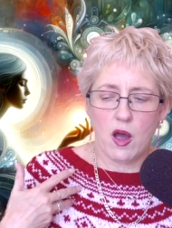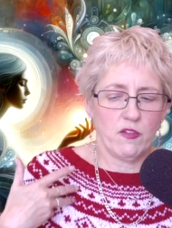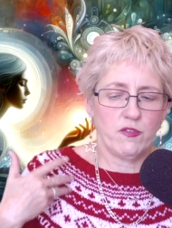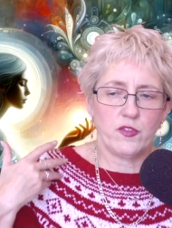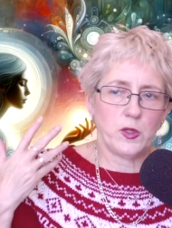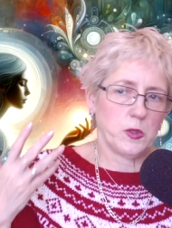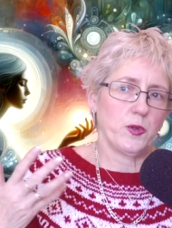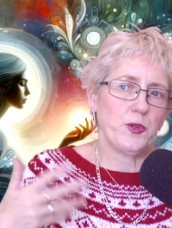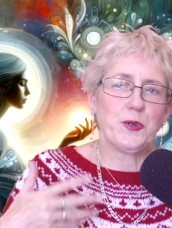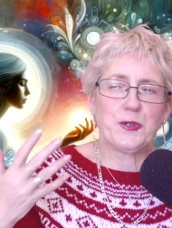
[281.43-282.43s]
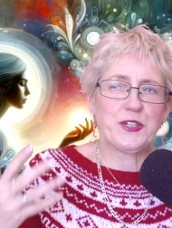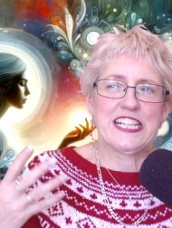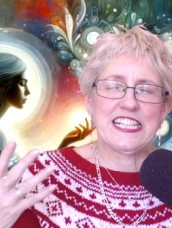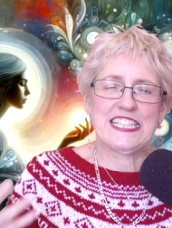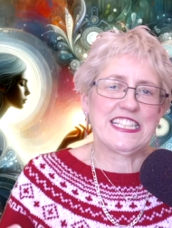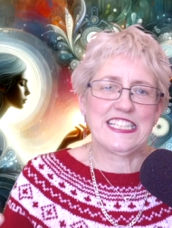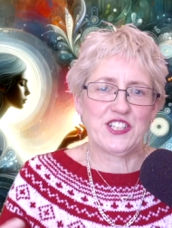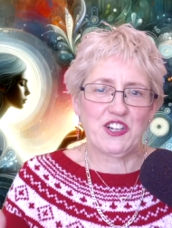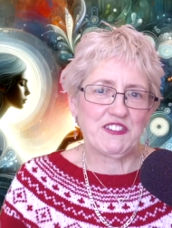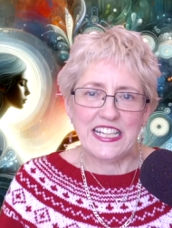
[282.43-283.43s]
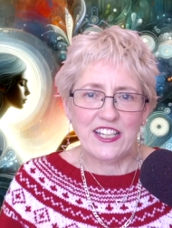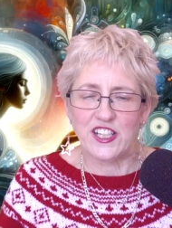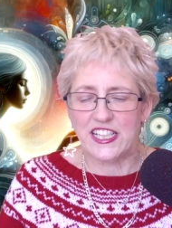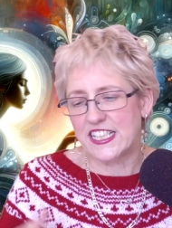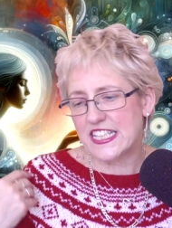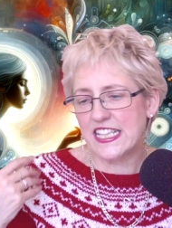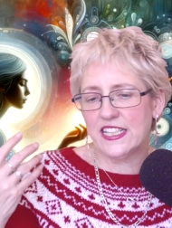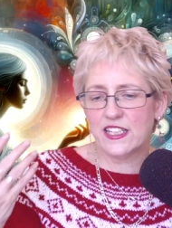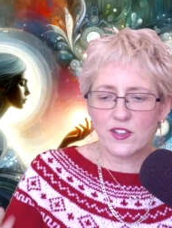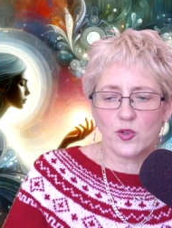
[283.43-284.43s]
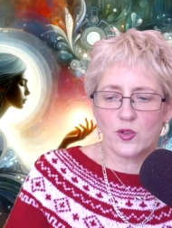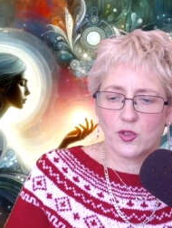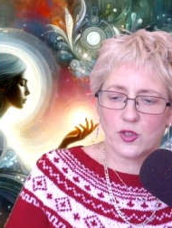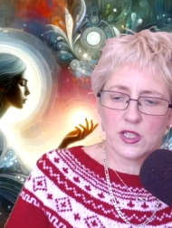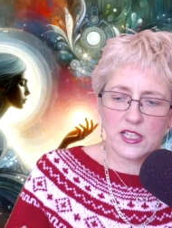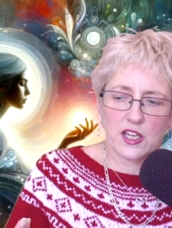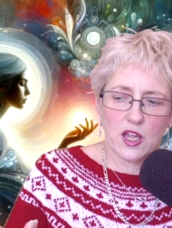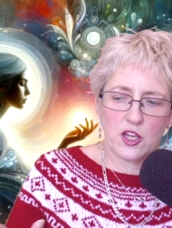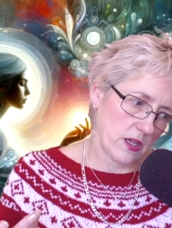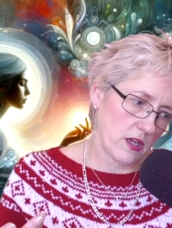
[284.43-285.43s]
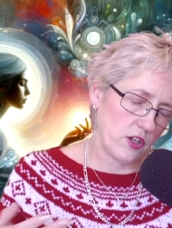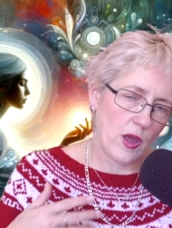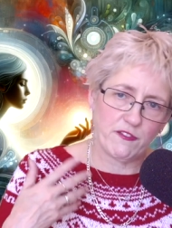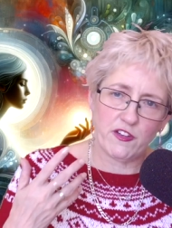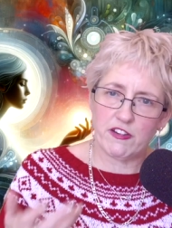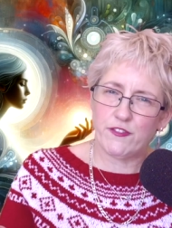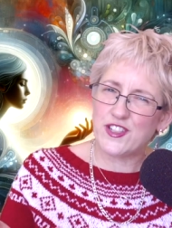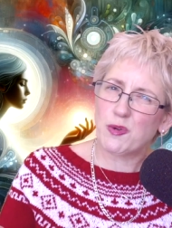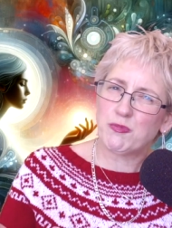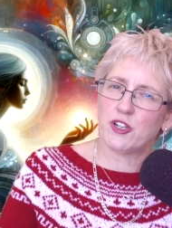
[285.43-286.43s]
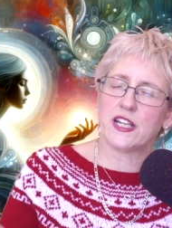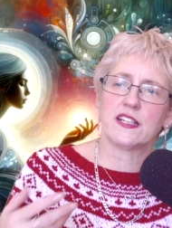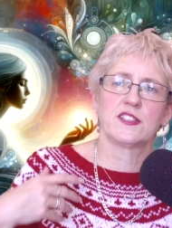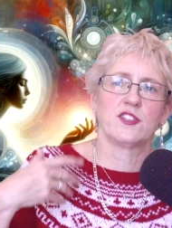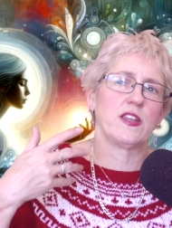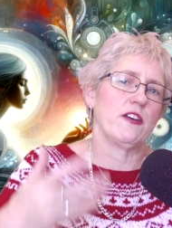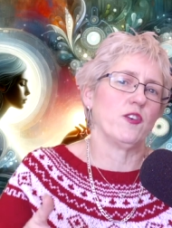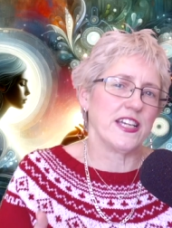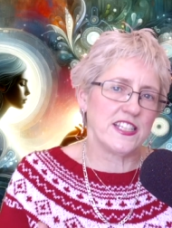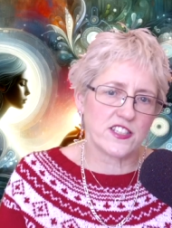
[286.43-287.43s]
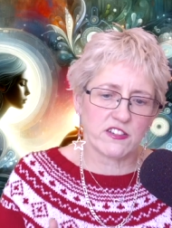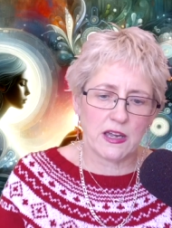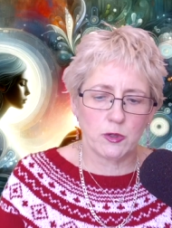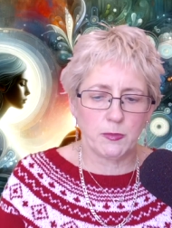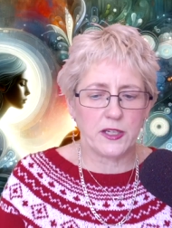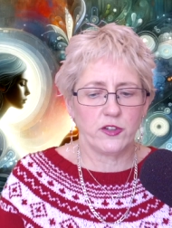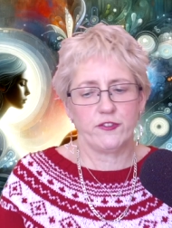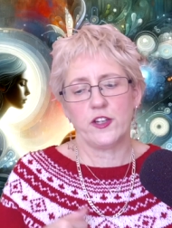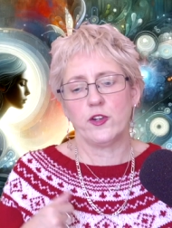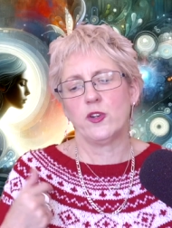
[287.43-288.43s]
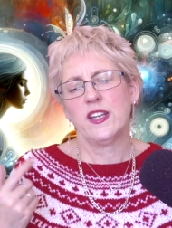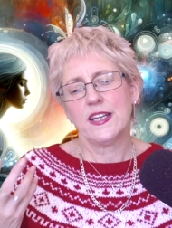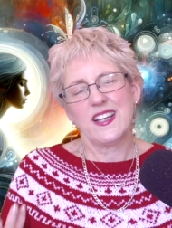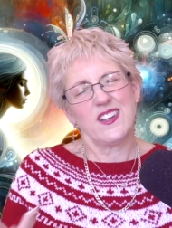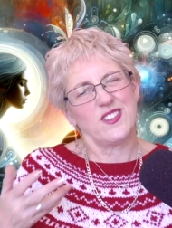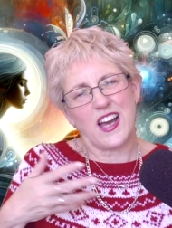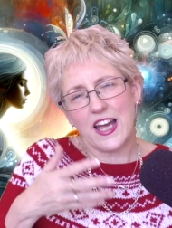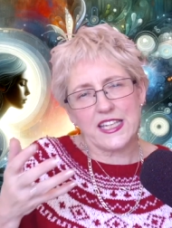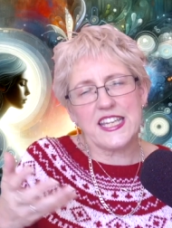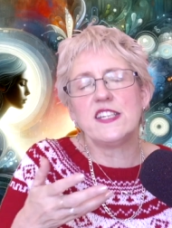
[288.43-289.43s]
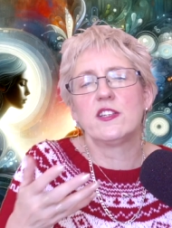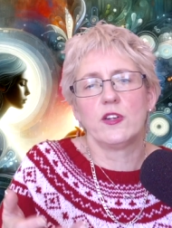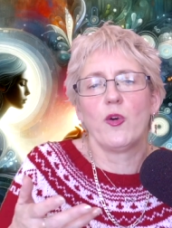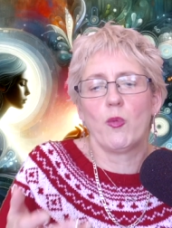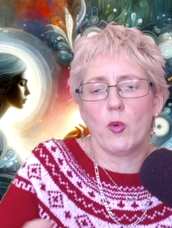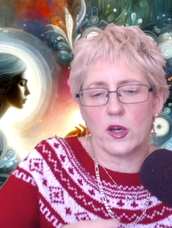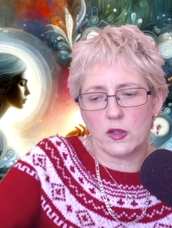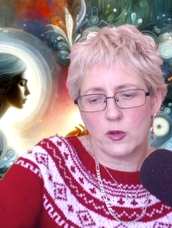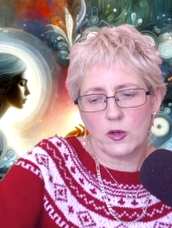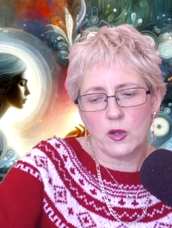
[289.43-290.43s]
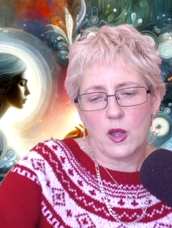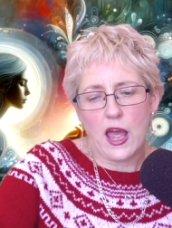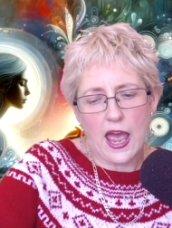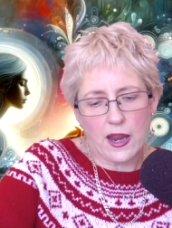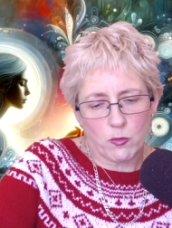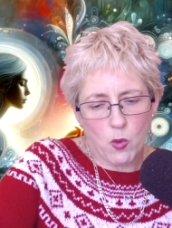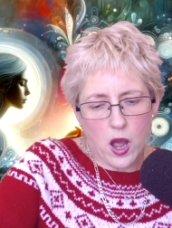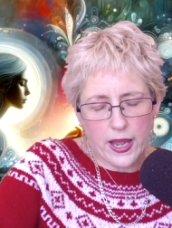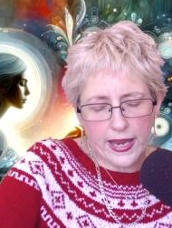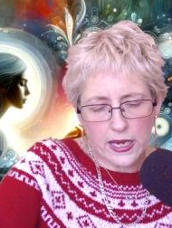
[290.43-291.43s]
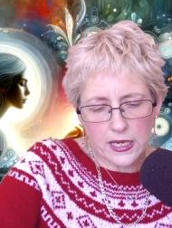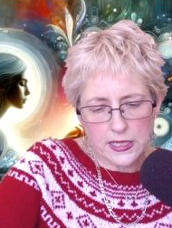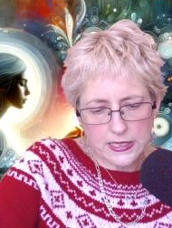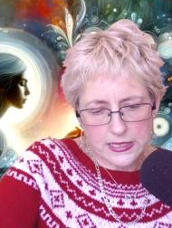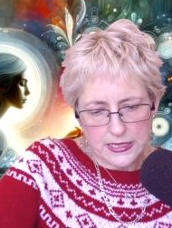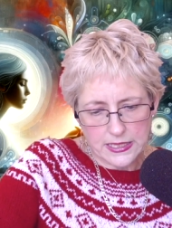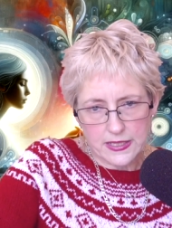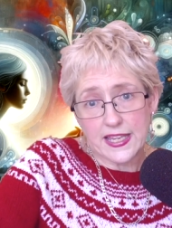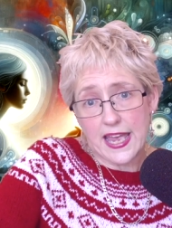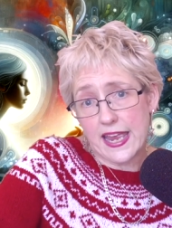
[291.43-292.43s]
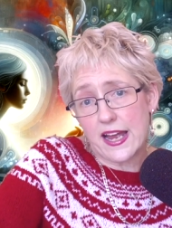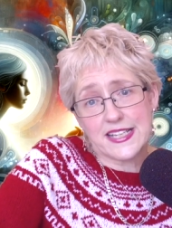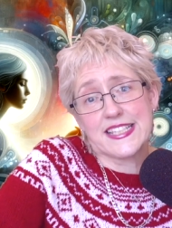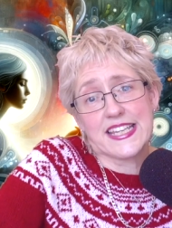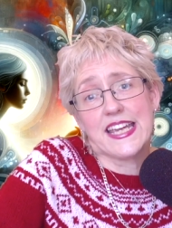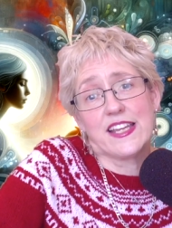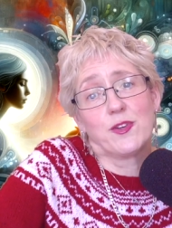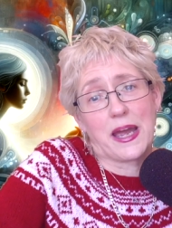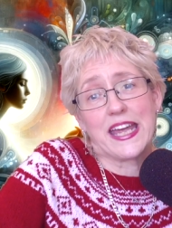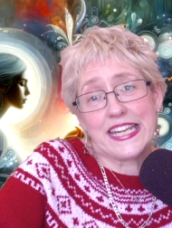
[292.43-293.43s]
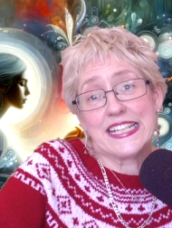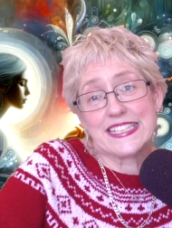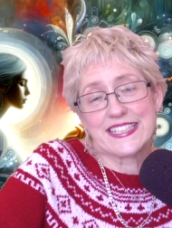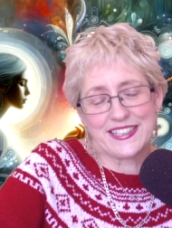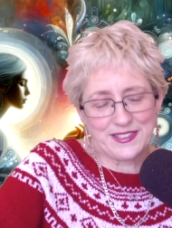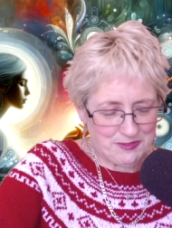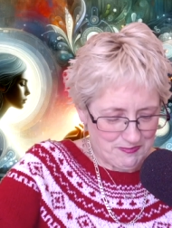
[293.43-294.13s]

of, your audience is not really on LinkedIn, or you have very visual products, so therefore Instagram would be good for you. I need to know what and why the AI is thinking the way it is.